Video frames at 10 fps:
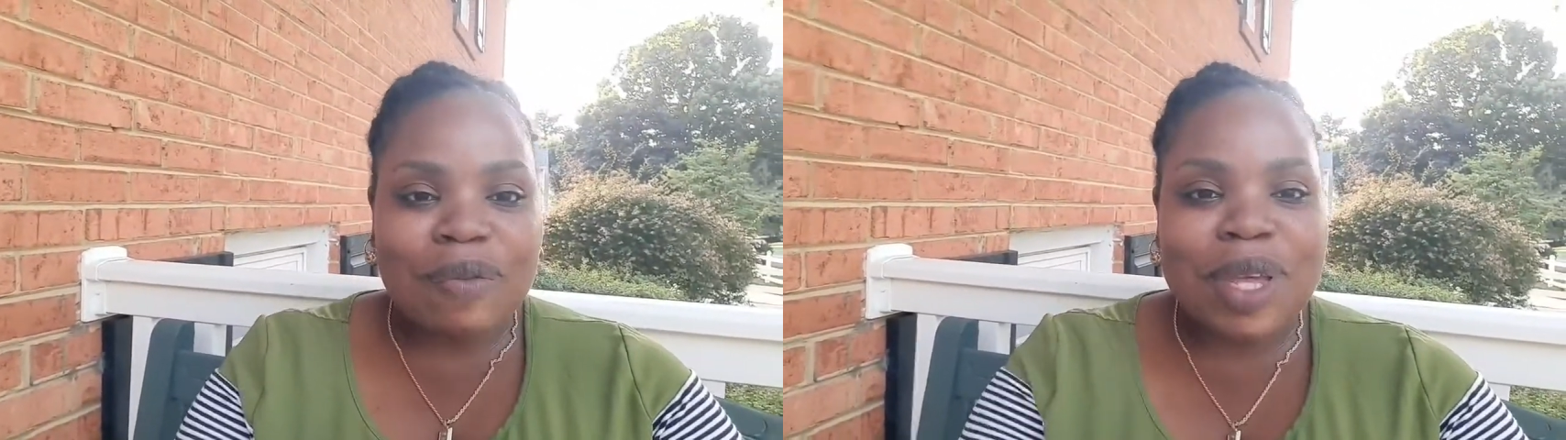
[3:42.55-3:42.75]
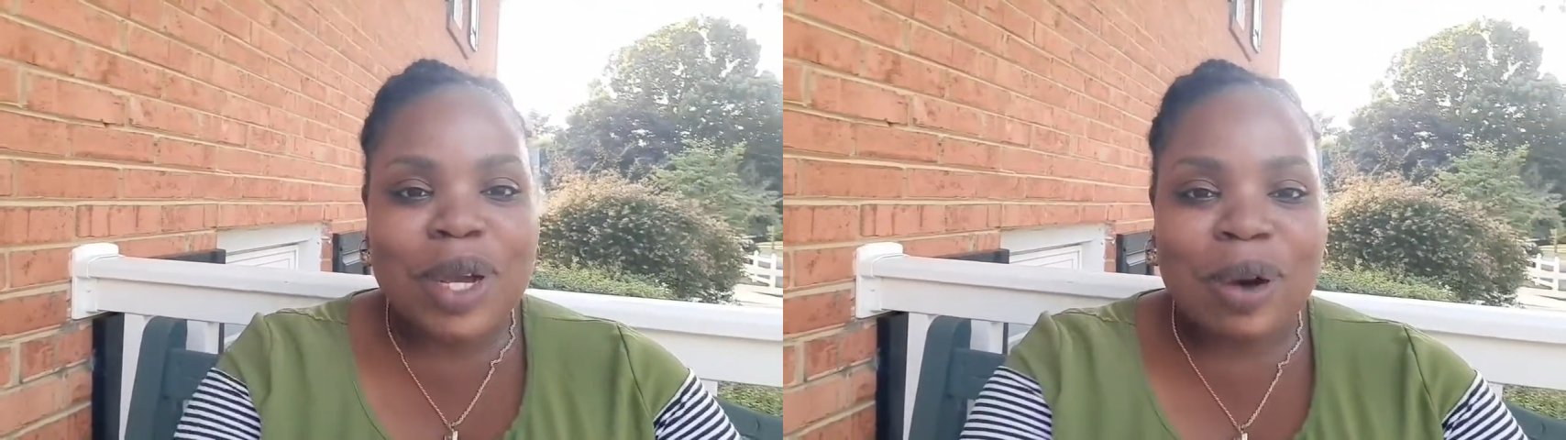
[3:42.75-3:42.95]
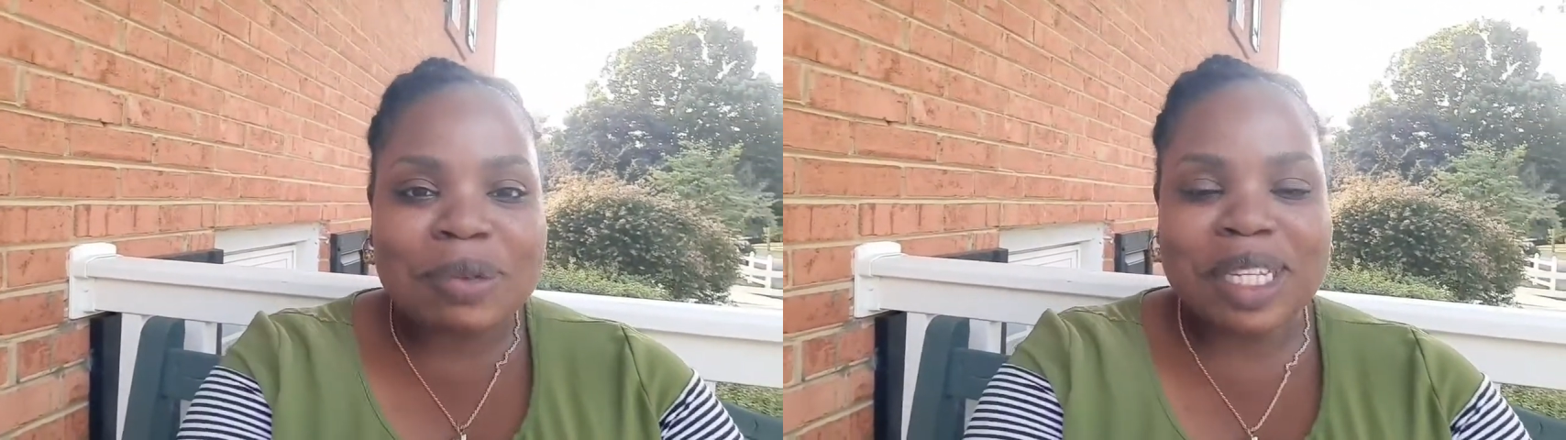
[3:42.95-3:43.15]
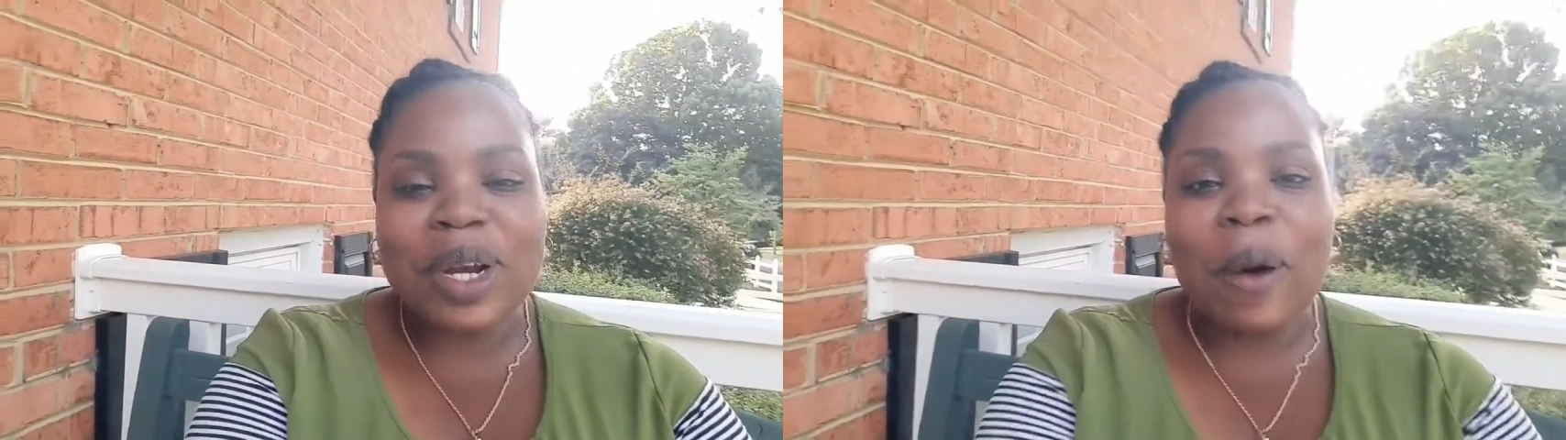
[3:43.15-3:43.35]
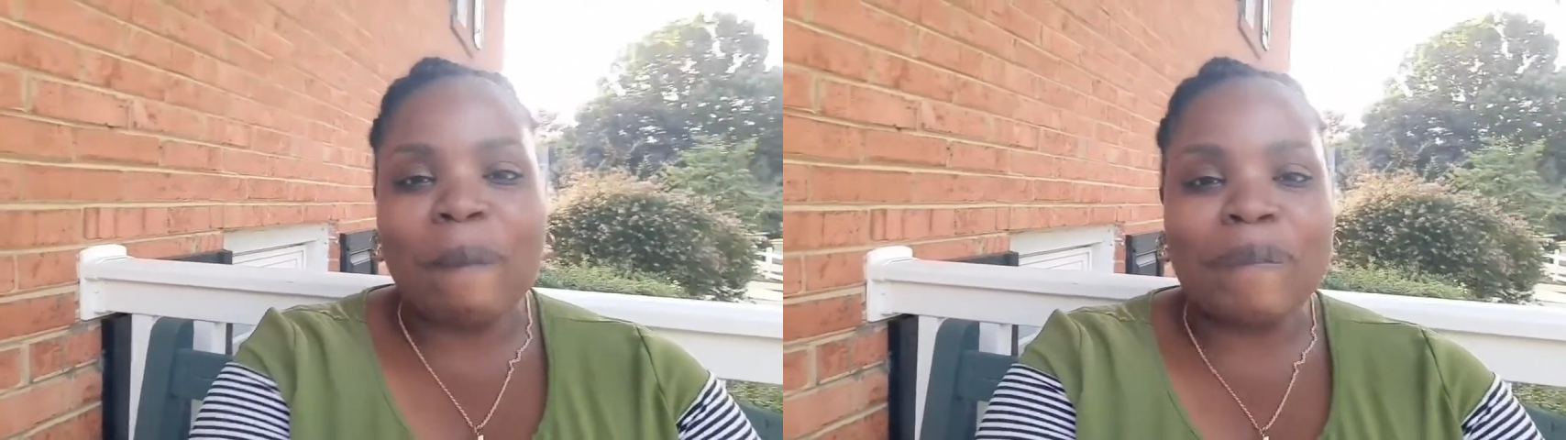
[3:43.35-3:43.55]
So, me come
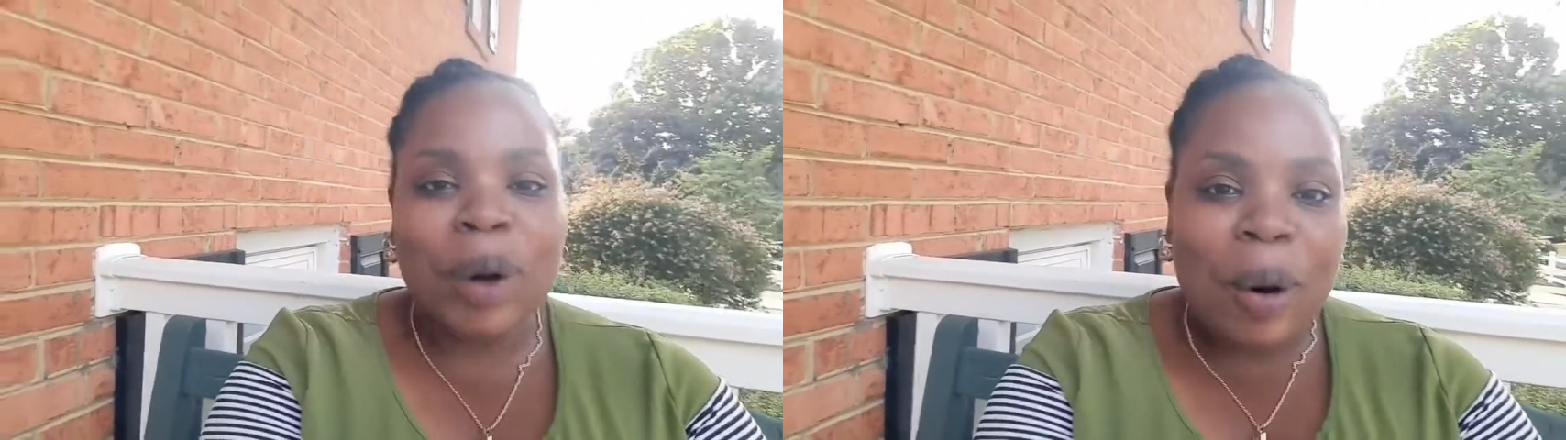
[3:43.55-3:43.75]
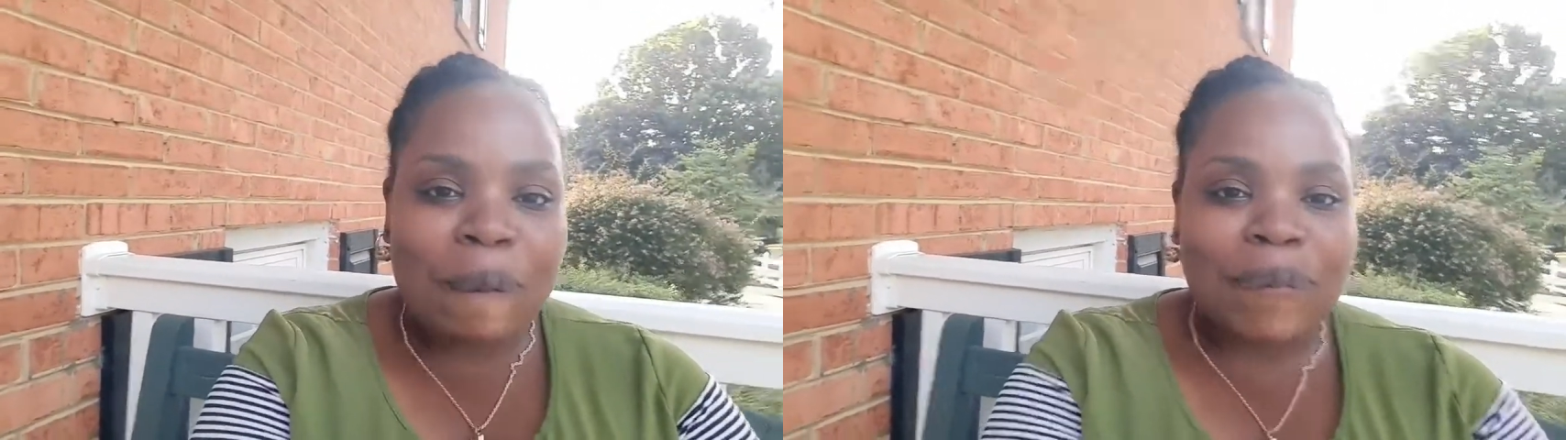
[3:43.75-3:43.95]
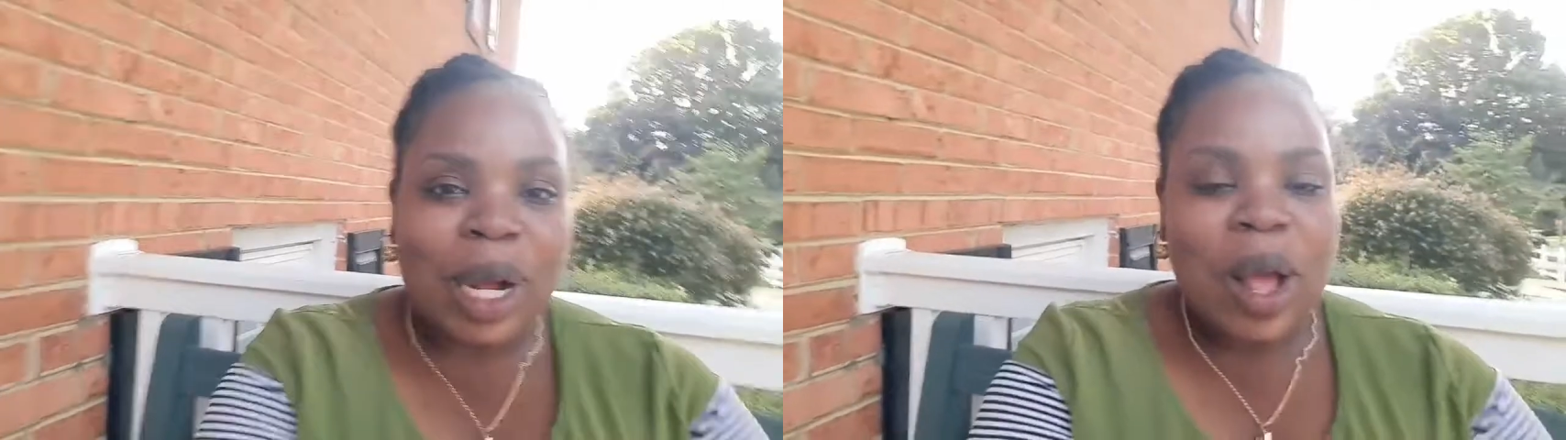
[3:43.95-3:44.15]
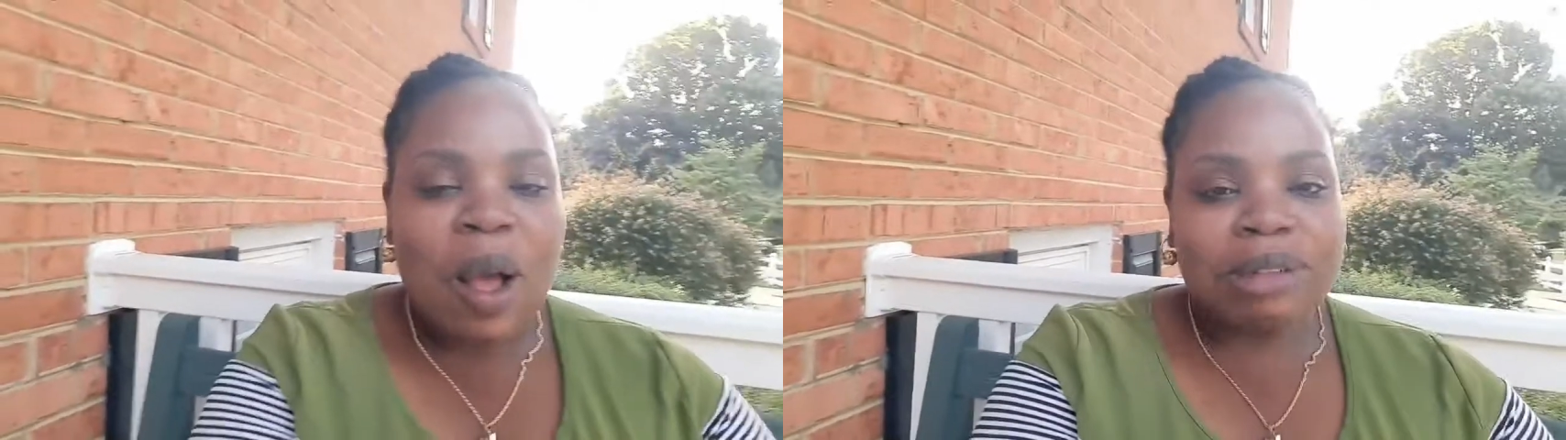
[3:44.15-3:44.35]
sit down, boom,